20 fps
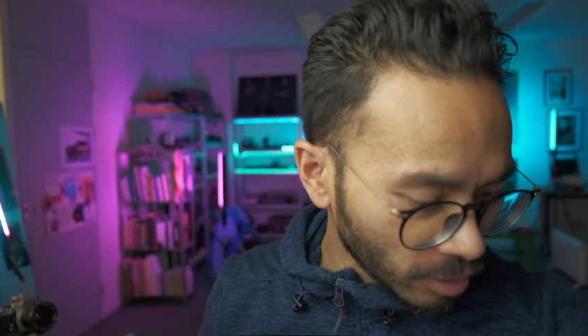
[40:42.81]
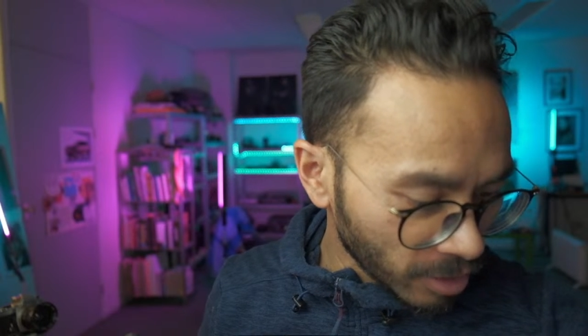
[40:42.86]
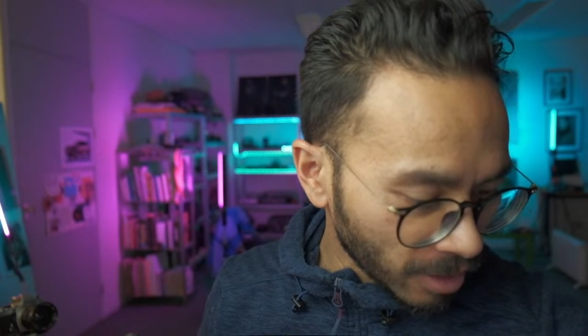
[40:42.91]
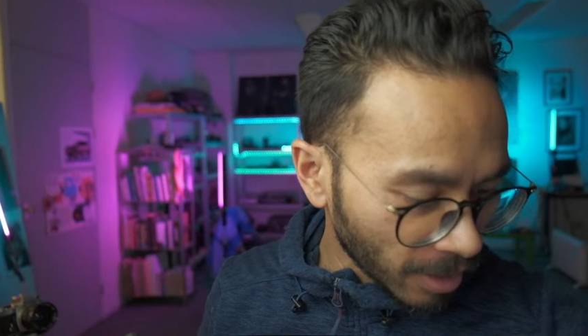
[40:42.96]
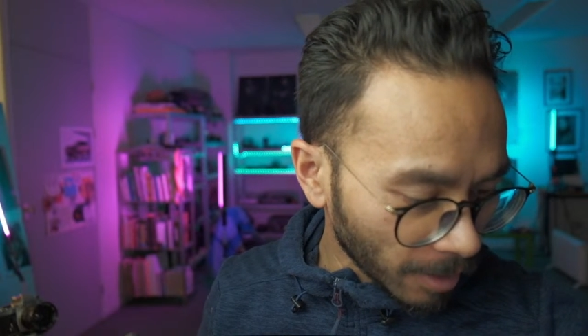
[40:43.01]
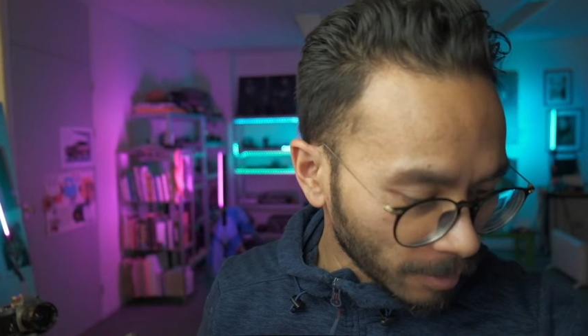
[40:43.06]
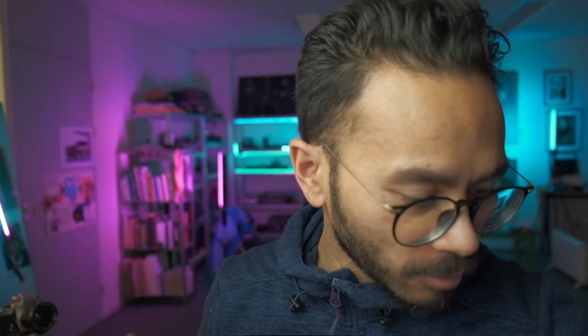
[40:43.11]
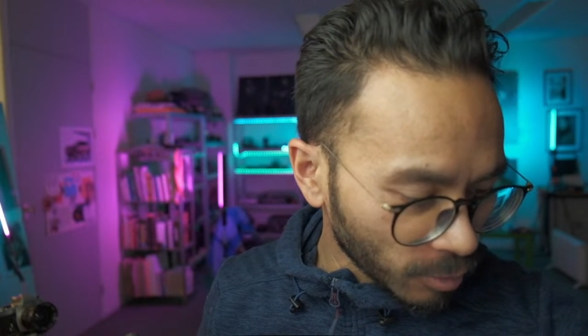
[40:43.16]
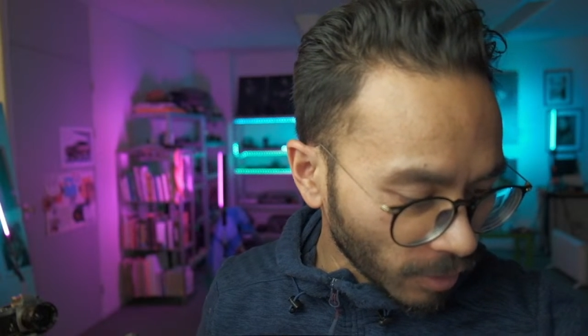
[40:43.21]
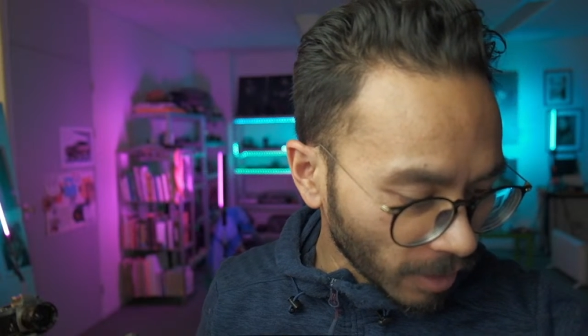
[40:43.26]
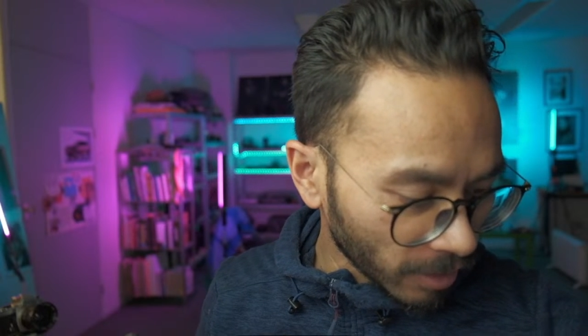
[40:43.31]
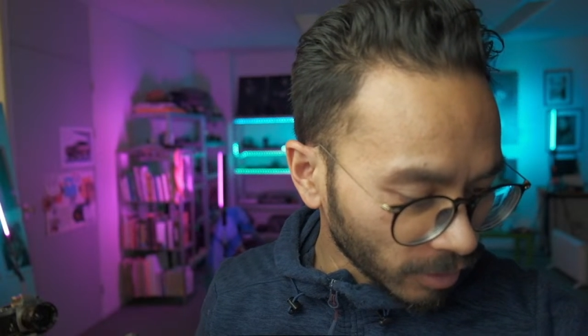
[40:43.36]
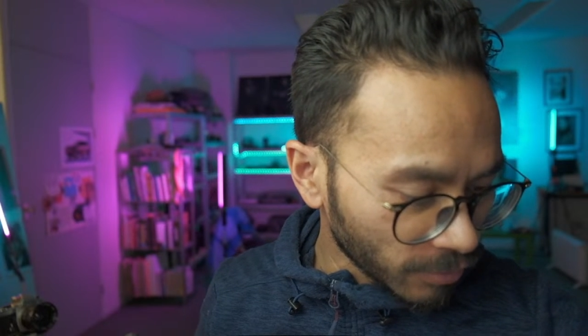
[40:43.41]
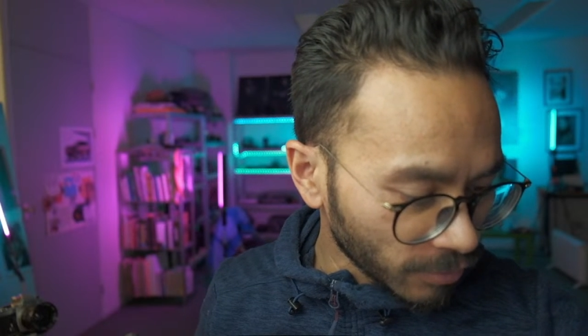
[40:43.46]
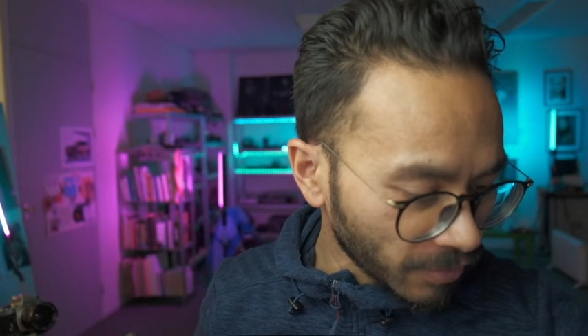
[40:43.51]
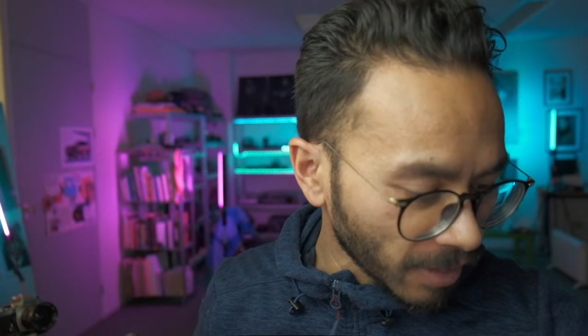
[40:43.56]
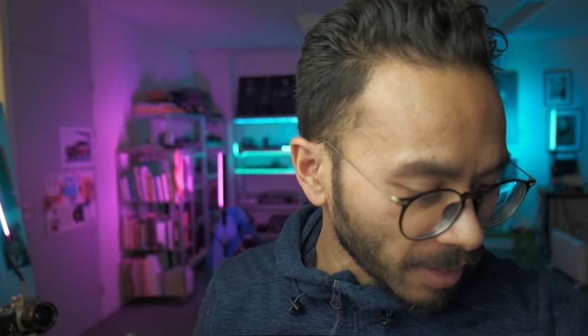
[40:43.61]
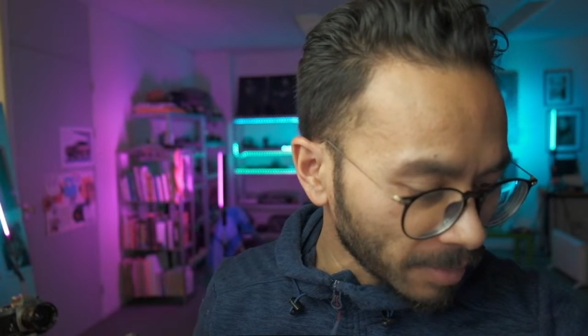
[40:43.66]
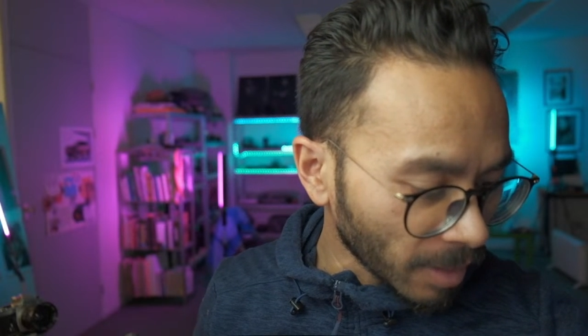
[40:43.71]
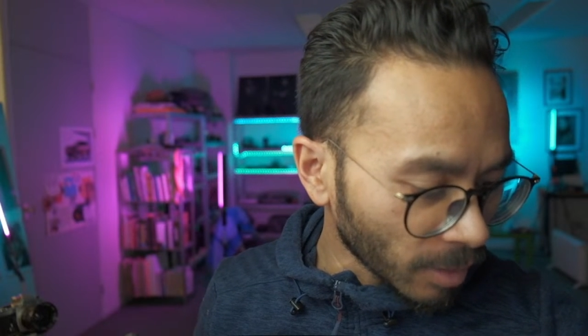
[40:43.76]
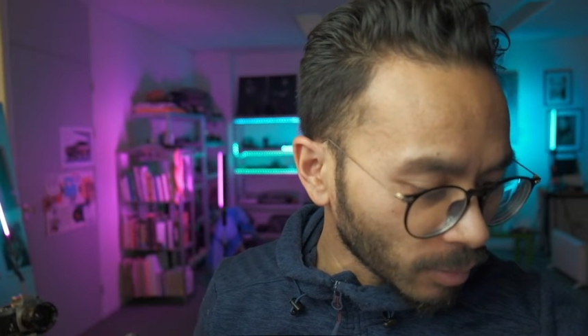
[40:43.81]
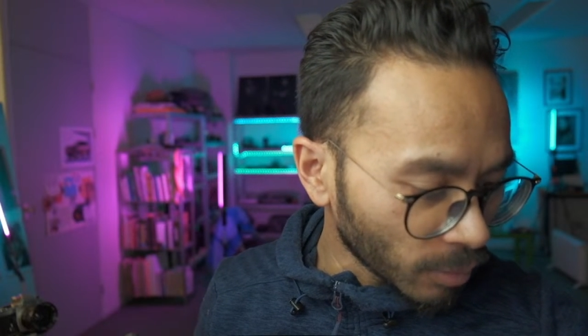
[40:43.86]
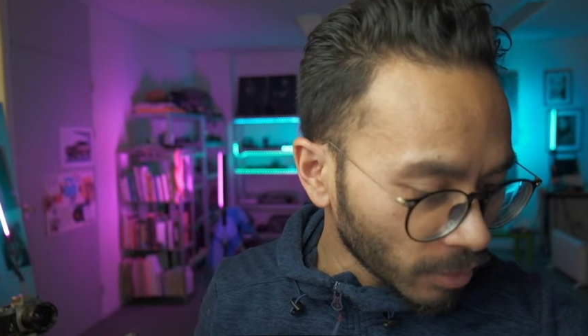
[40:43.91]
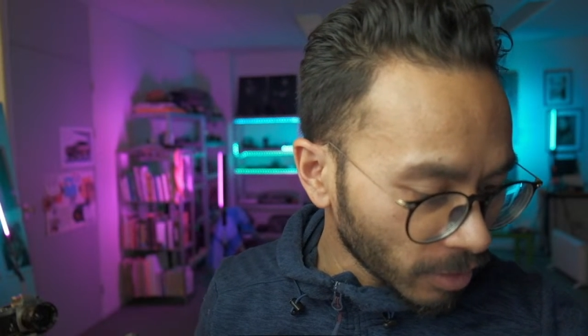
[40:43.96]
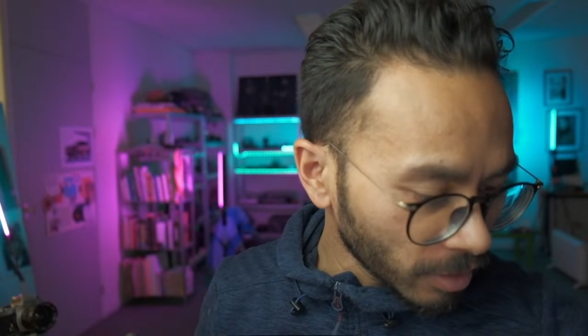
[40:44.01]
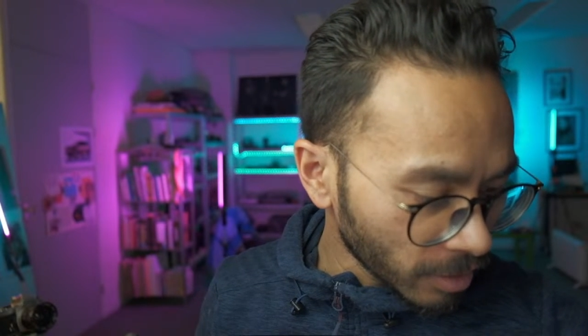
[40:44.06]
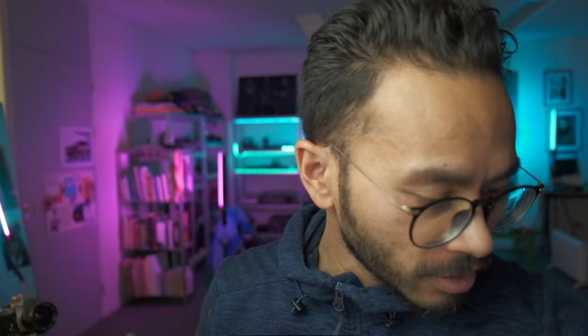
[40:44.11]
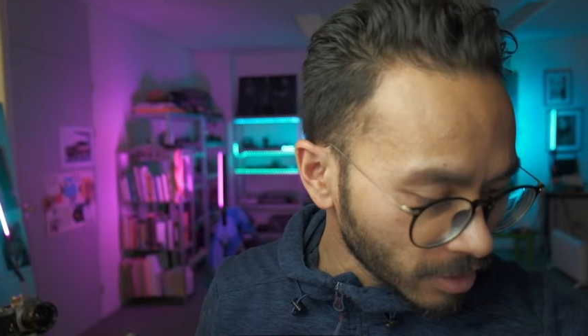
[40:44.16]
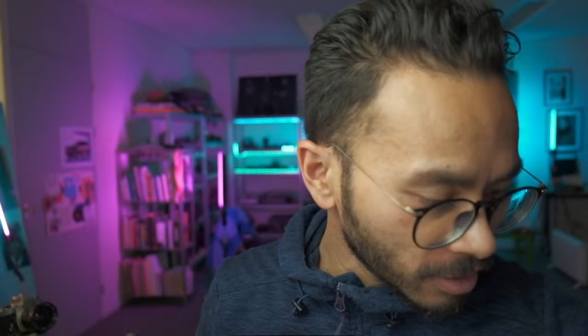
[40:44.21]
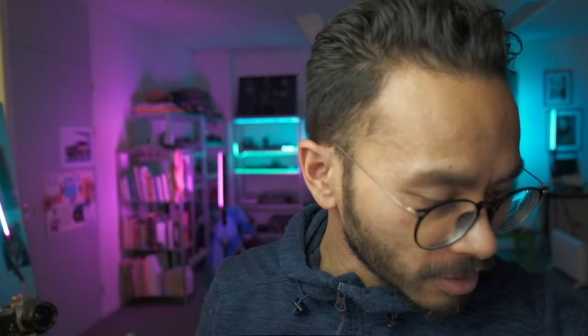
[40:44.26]
that I'm trying to find my
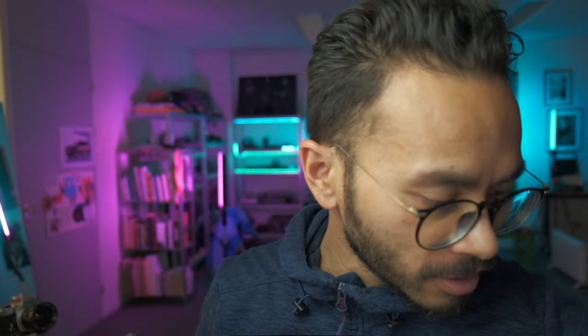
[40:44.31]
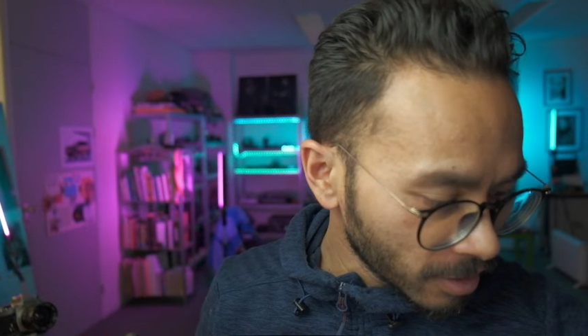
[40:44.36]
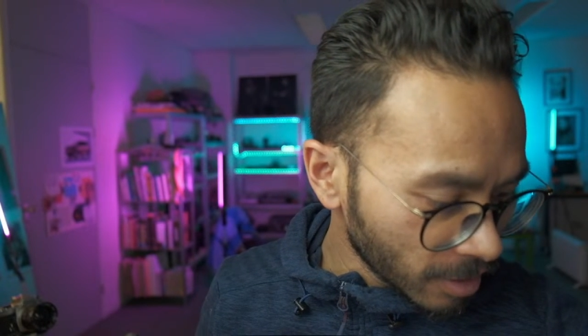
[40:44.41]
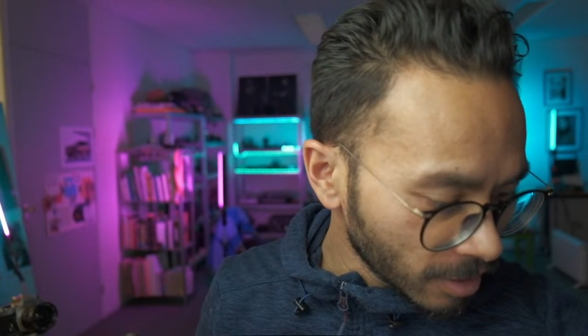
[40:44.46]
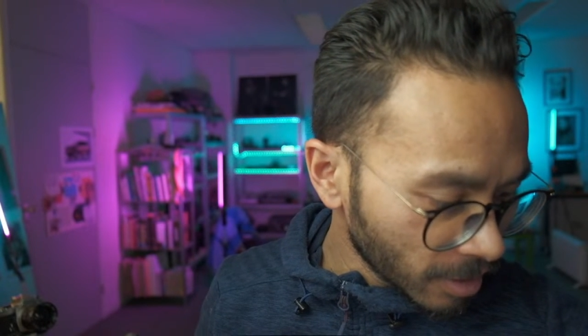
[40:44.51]
words,